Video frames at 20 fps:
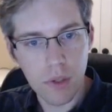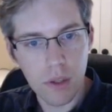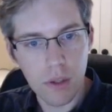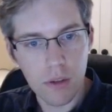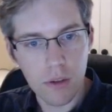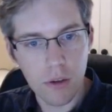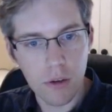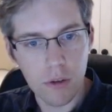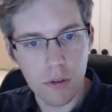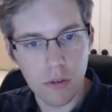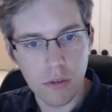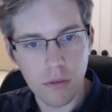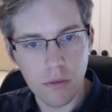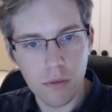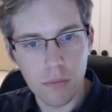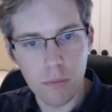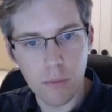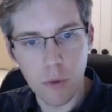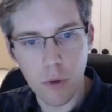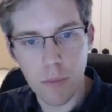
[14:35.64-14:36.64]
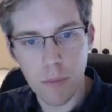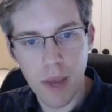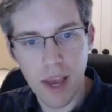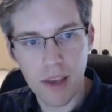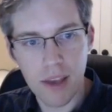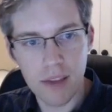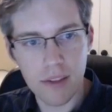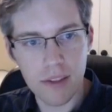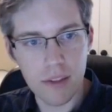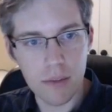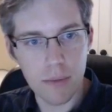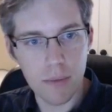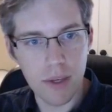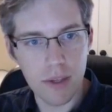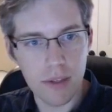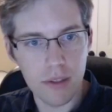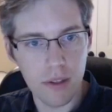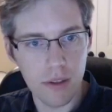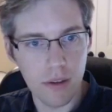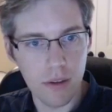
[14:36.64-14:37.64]
So more passes
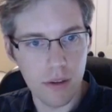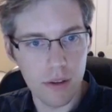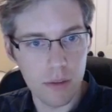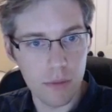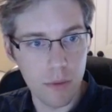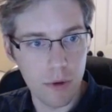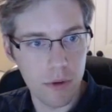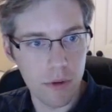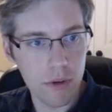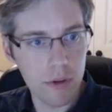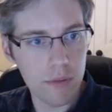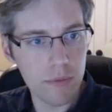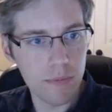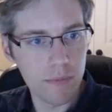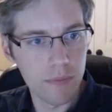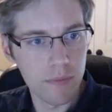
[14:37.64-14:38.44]
makes it smoother.